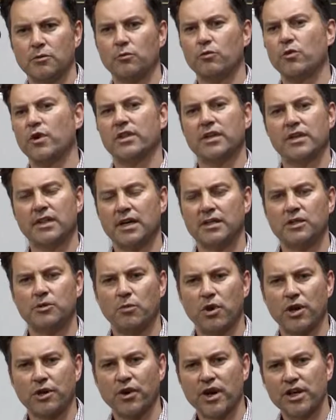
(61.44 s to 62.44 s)
whether that's
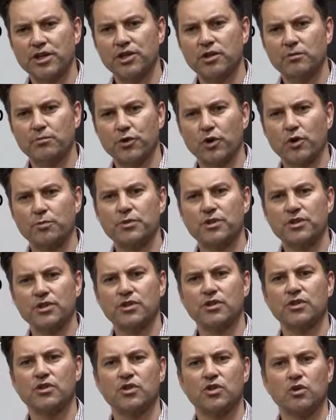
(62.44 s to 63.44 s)
migration
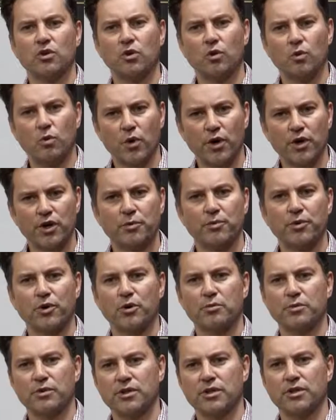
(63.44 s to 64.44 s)
purposes or work
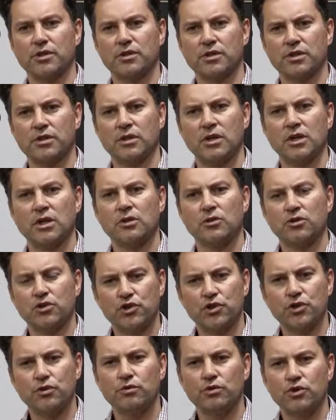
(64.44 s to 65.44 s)
purposes. The
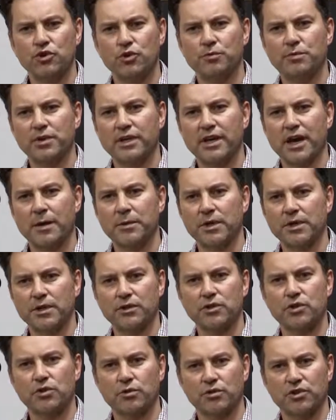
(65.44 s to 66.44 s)
student should be coming
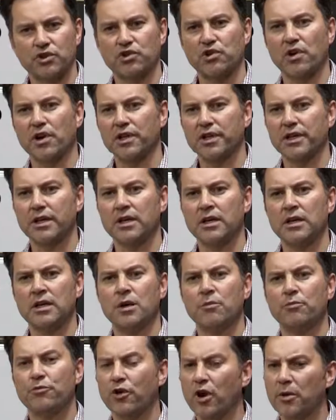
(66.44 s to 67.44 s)
into Australia
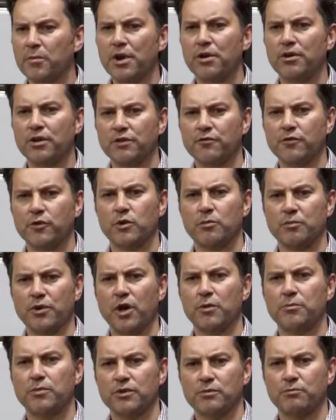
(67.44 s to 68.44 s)
primarily for the
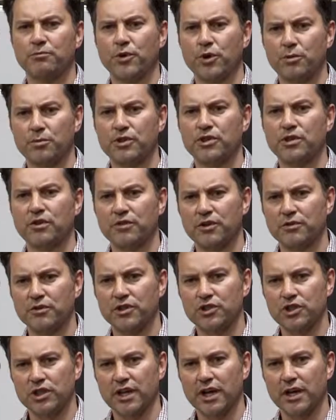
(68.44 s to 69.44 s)
purpose of their
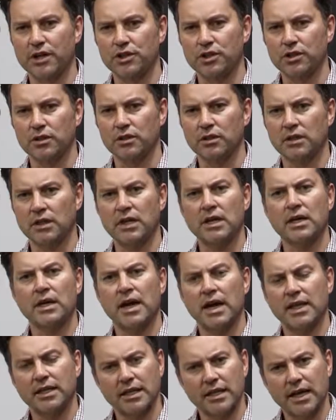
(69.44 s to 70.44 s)
education.
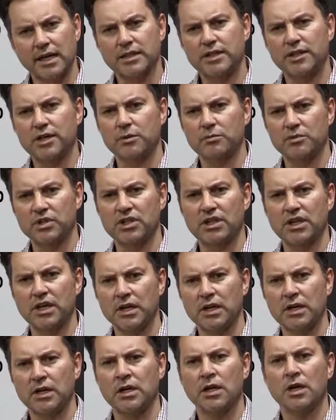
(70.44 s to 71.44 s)
And at
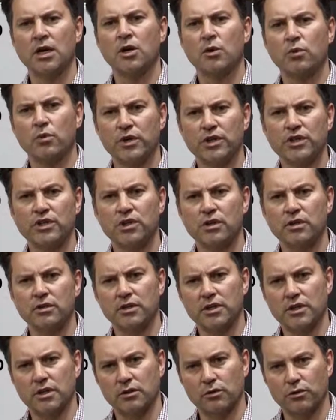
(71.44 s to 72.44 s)
ATMC, we
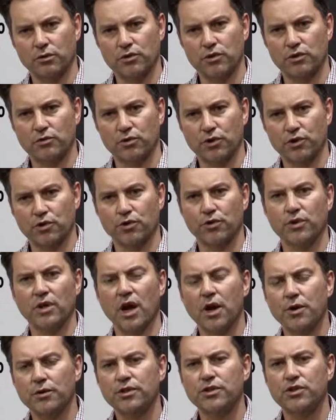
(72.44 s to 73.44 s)
certainly look to recruit
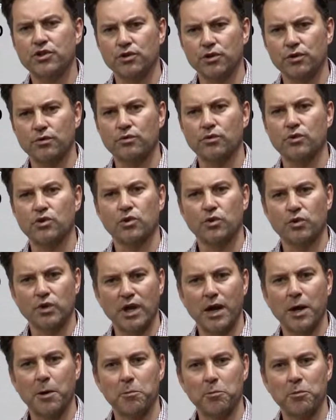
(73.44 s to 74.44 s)
only students
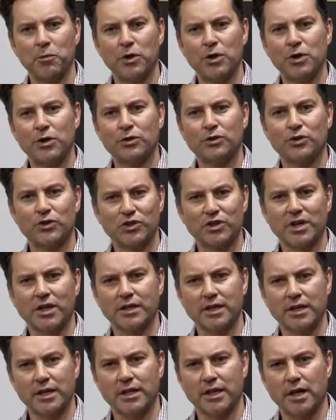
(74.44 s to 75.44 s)
who come to
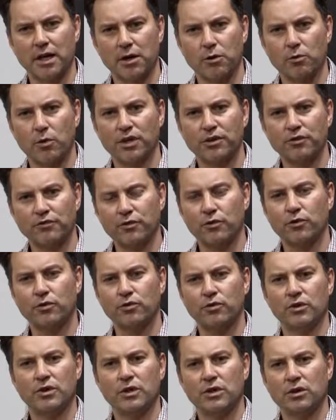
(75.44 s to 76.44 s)
study at our
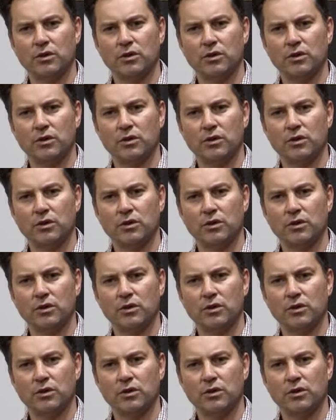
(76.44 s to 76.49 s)
wonderful